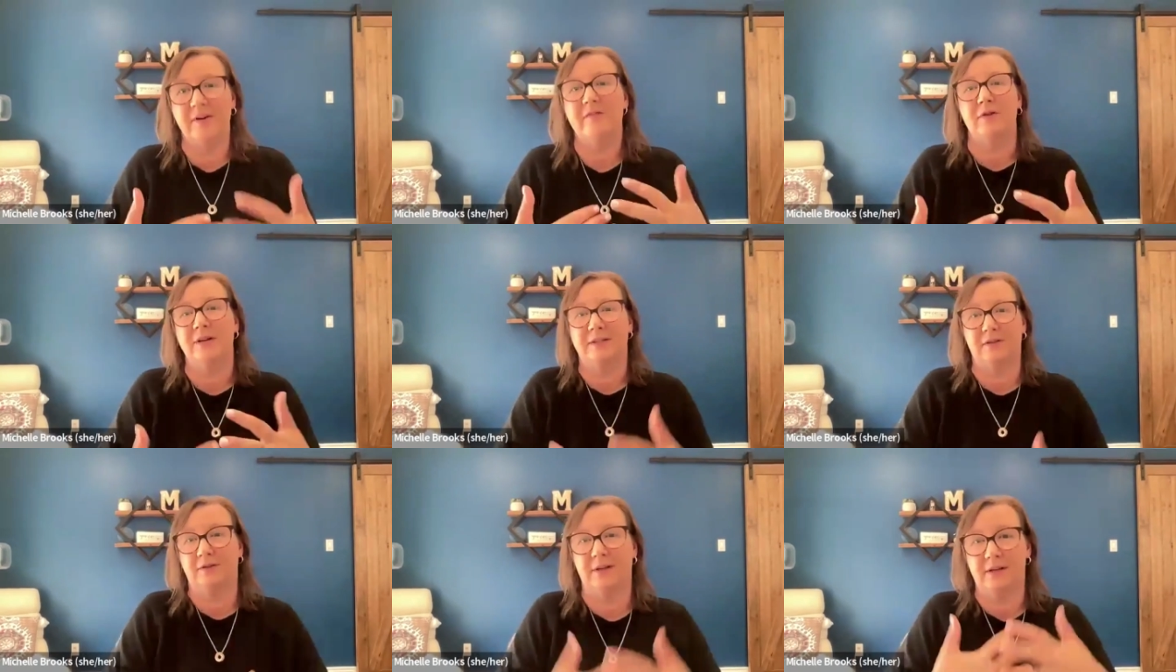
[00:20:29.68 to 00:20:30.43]
I've never
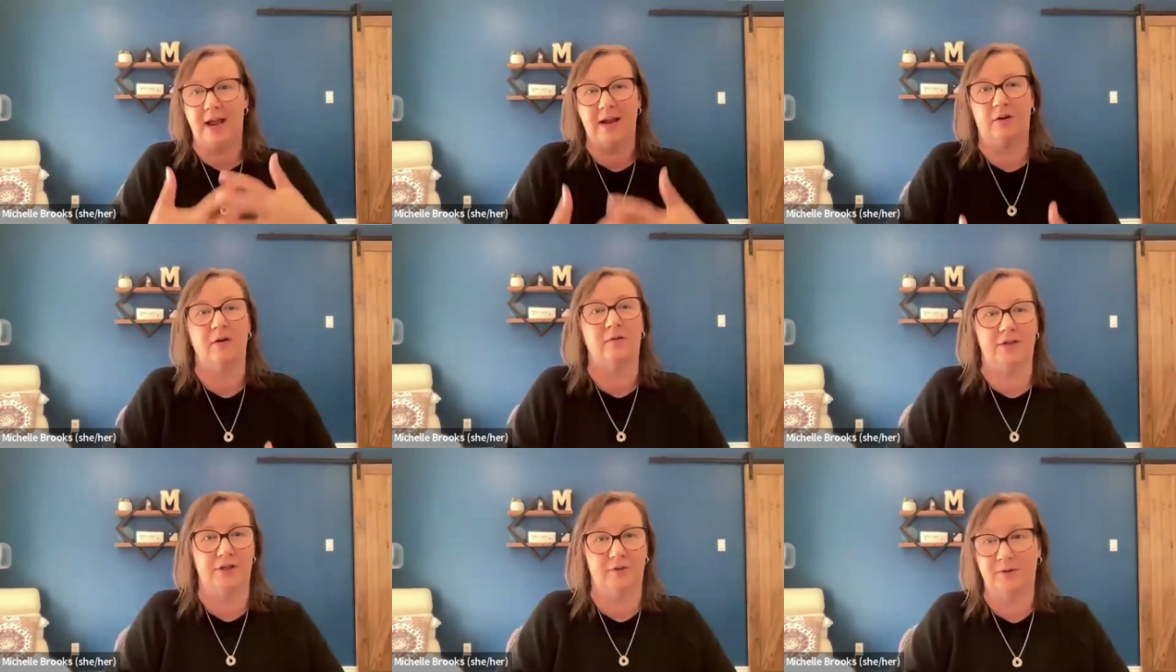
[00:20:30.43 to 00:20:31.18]
necessarily had a
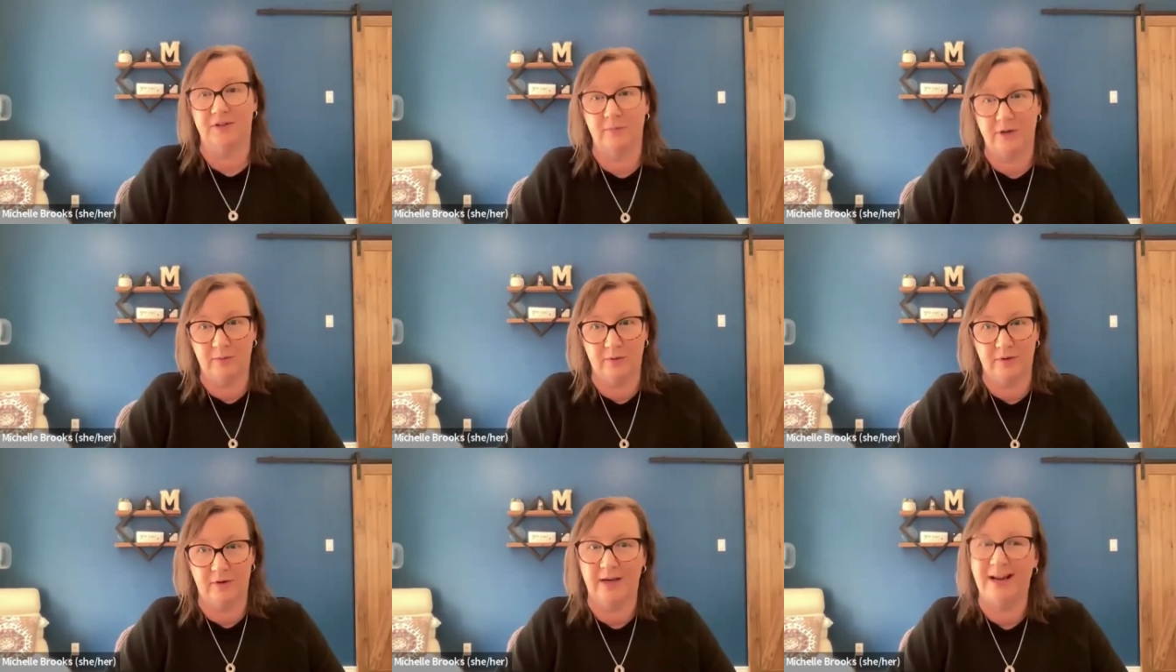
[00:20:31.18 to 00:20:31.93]
conversation with somebody
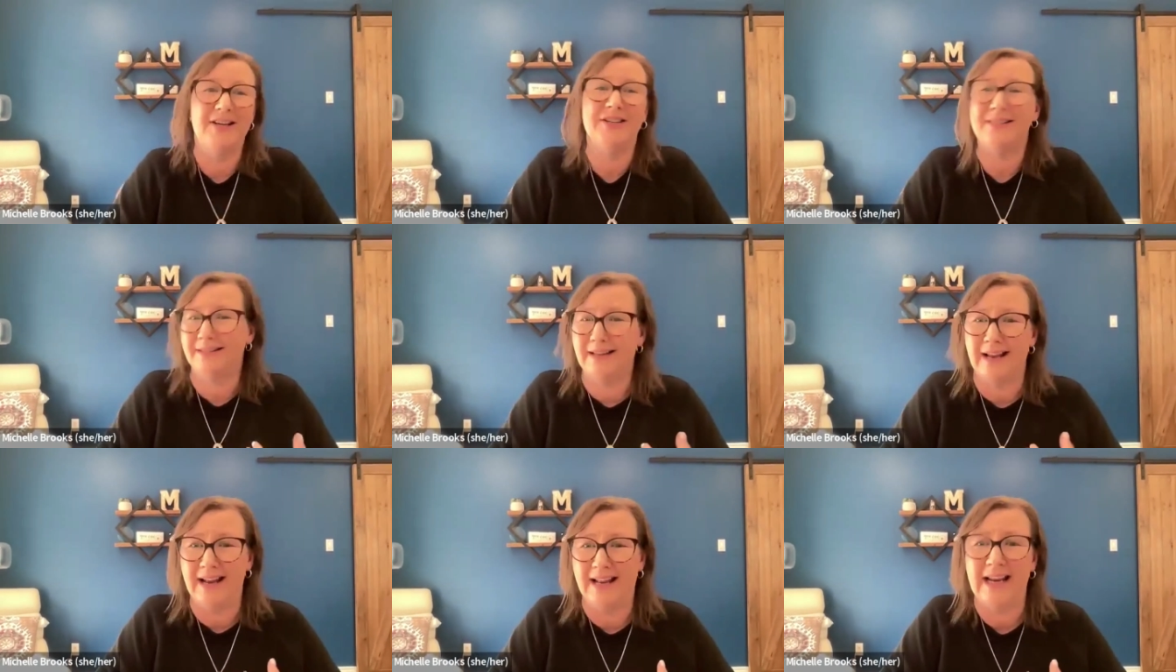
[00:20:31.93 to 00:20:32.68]
where they're like,
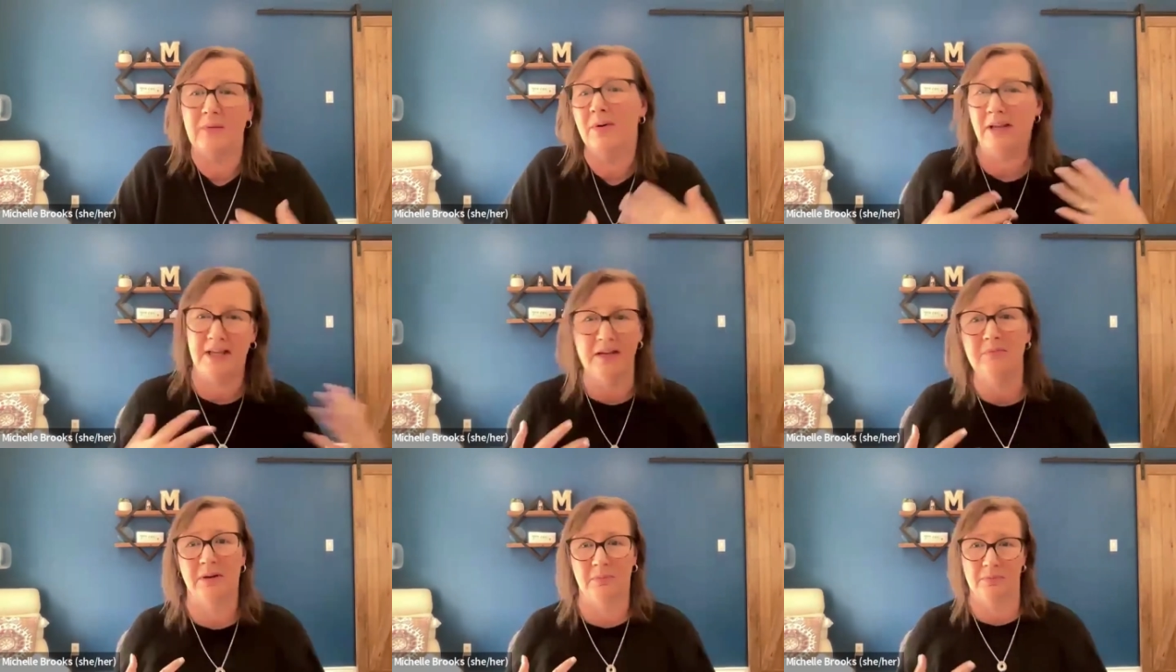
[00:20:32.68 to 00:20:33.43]
I want to
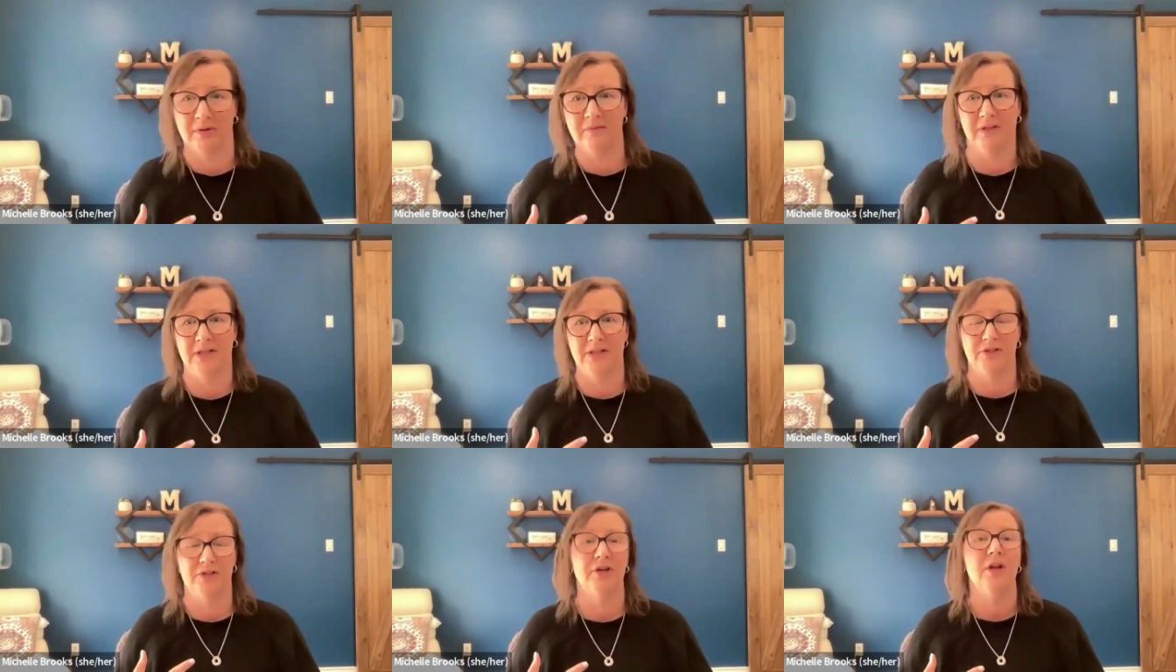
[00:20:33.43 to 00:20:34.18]
keep my
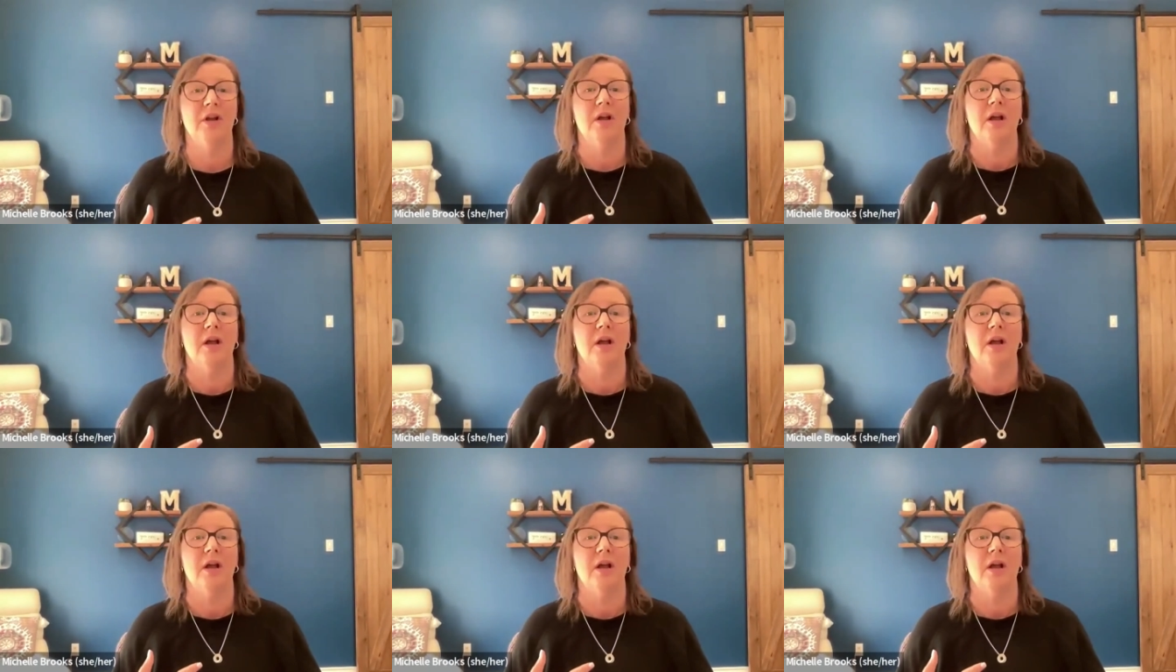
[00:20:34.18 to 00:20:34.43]
privilege.